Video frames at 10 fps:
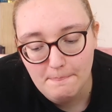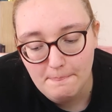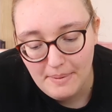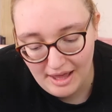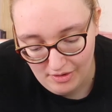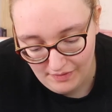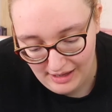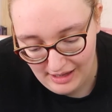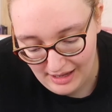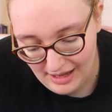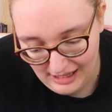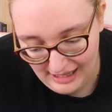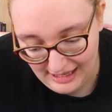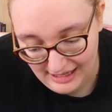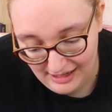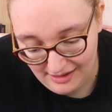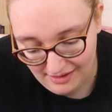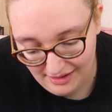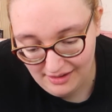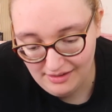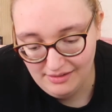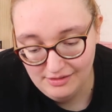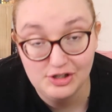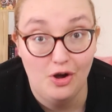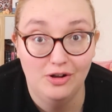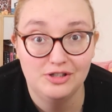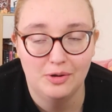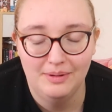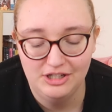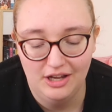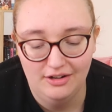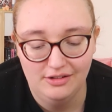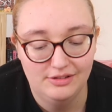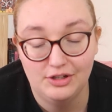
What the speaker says: bit of it, in Scots on my channel.